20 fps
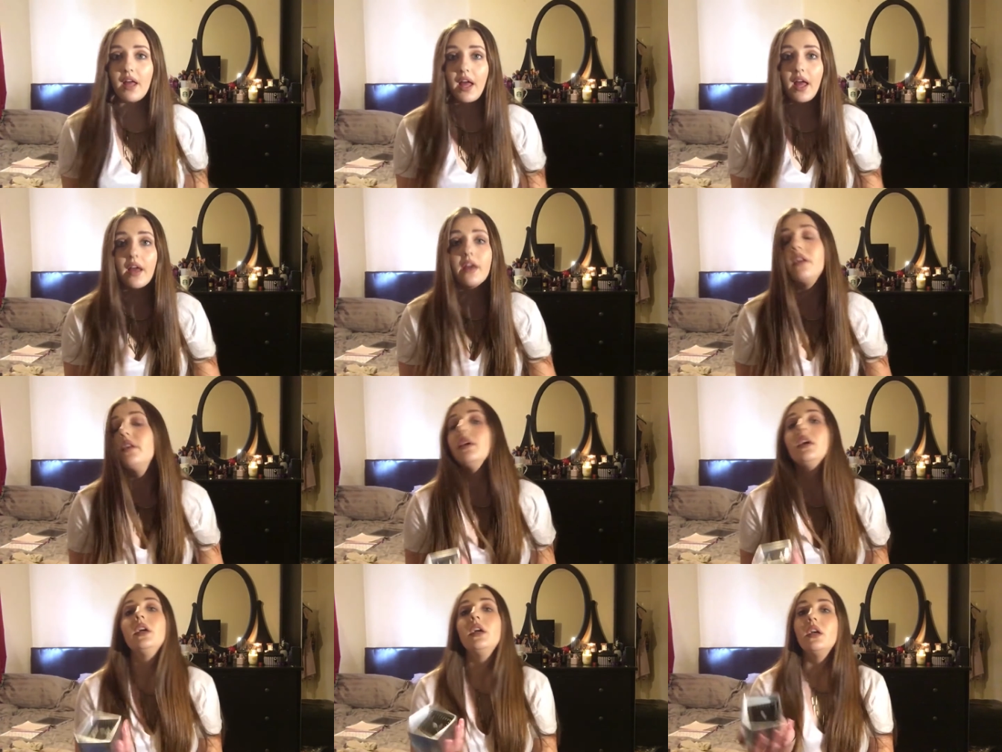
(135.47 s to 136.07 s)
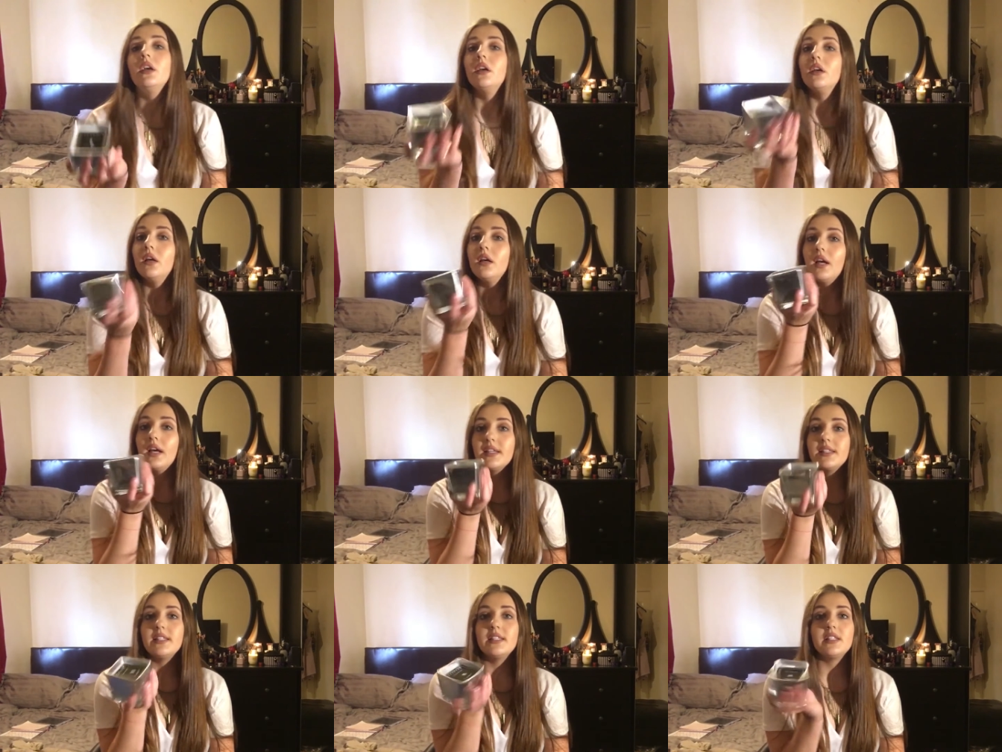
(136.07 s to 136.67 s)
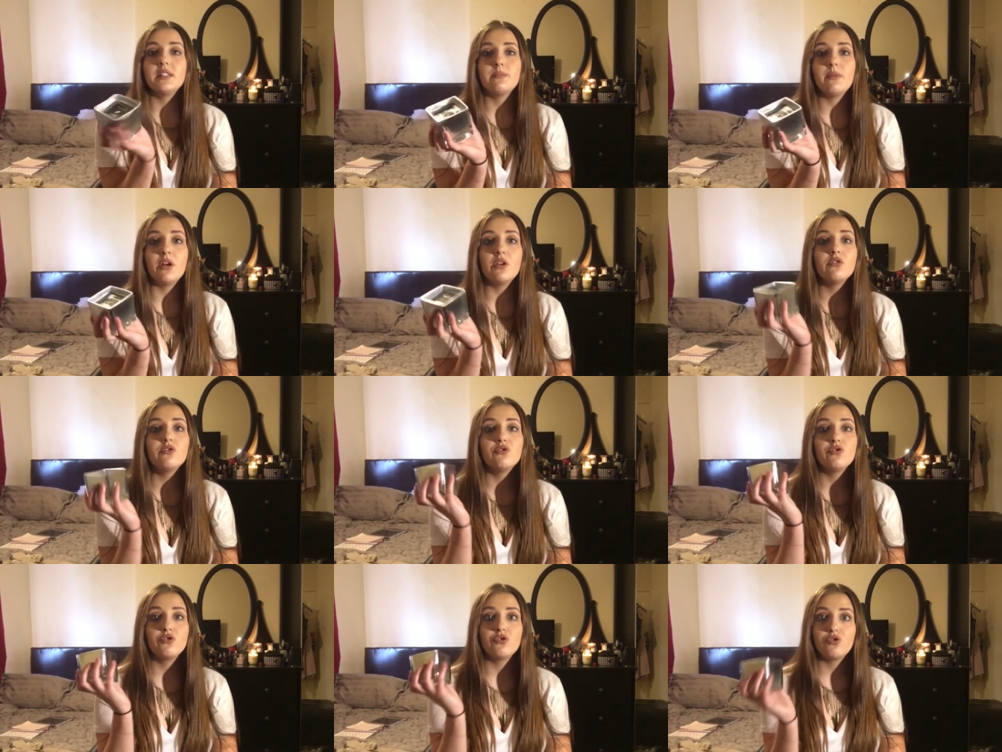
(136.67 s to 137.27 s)
there, as uh, they
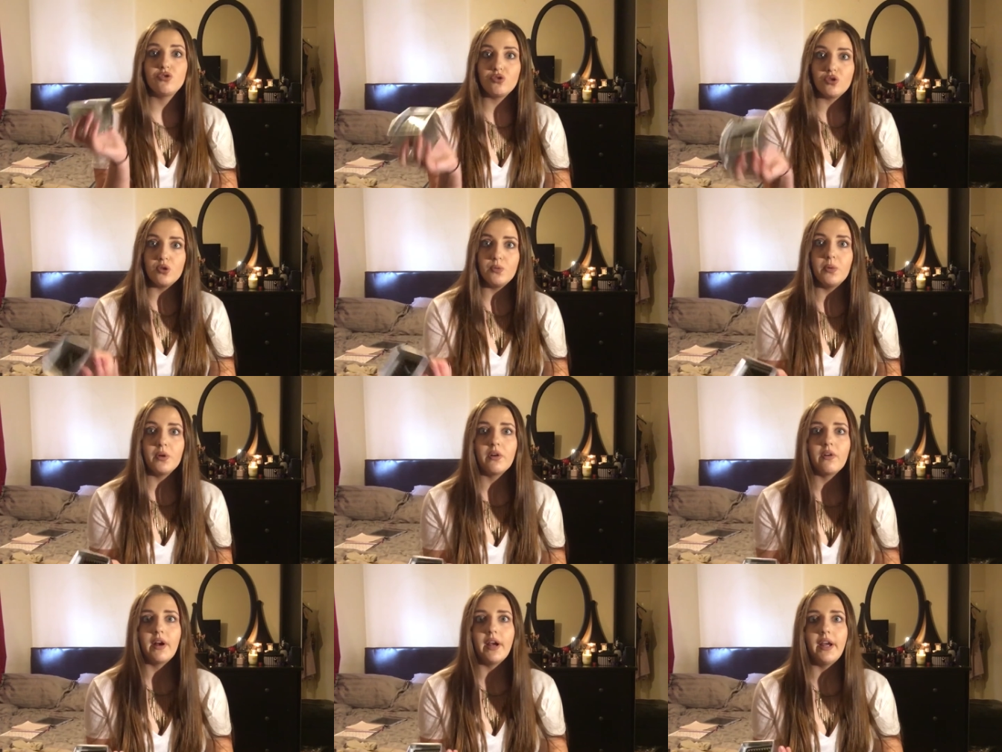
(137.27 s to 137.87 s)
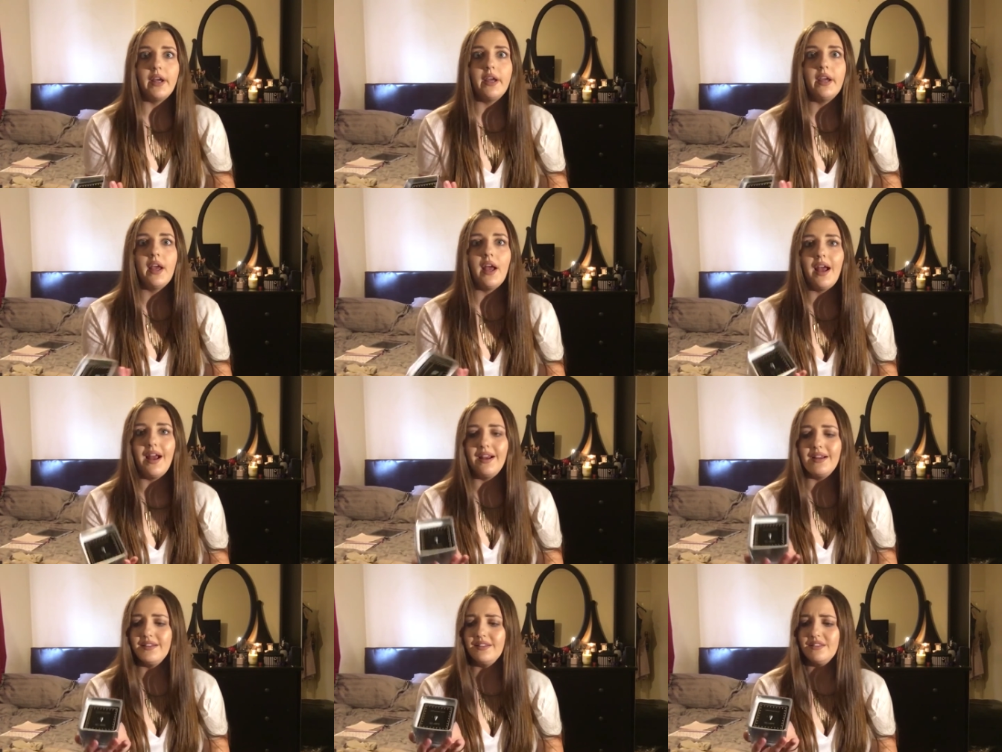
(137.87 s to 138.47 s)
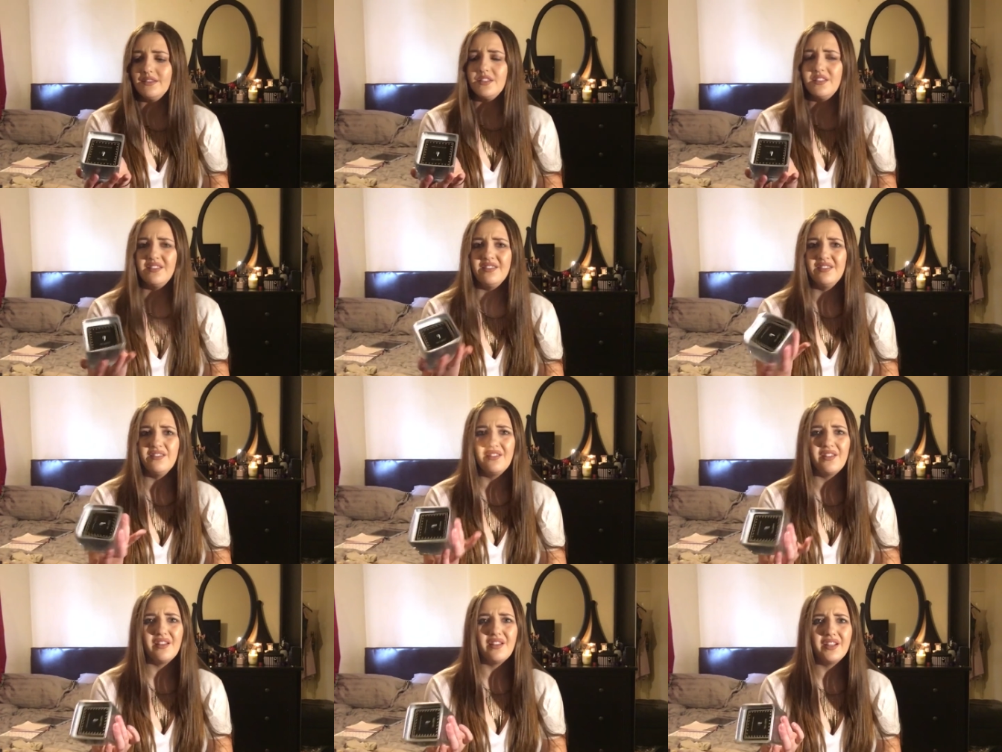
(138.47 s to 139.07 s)
smell super great, and
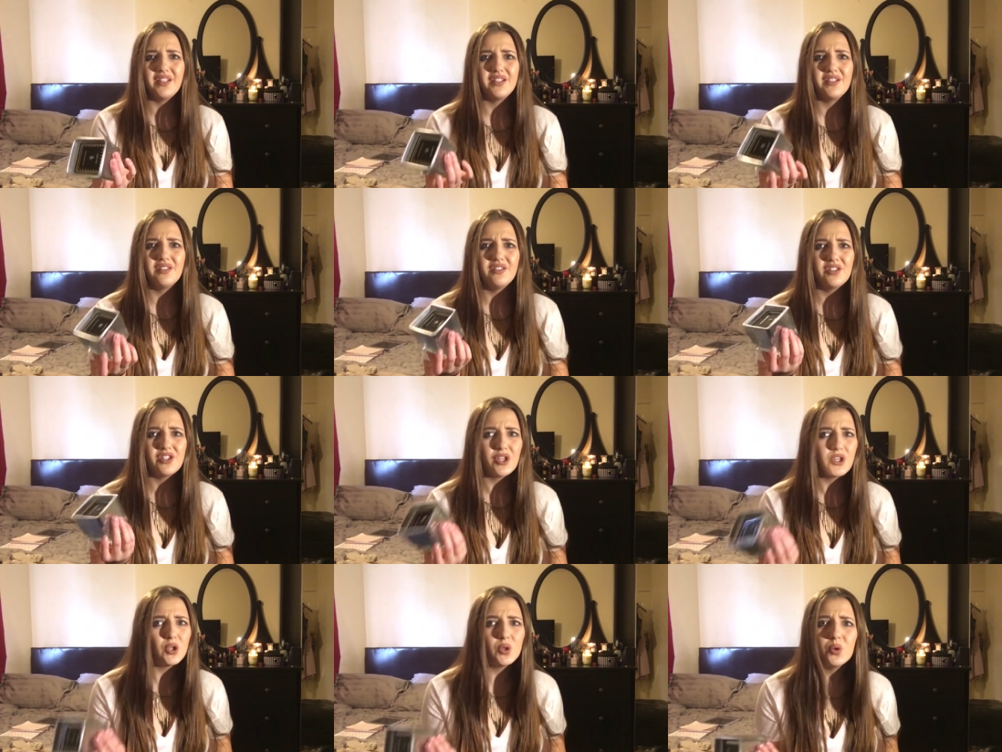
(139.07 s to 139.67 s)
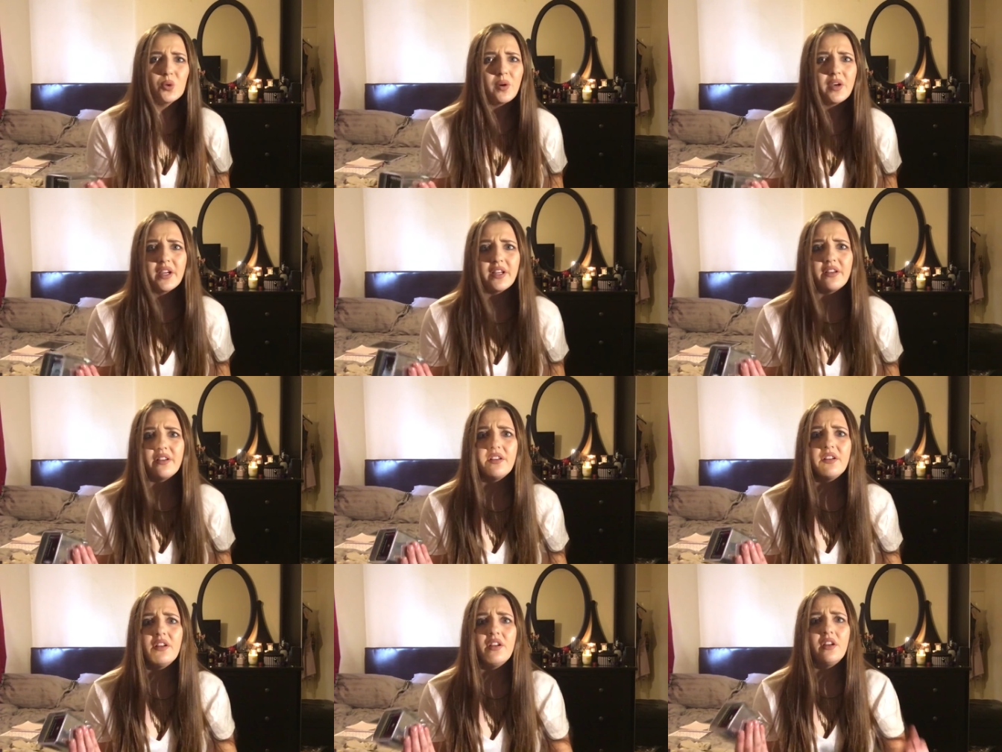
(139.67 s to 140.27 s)
they're like two quid.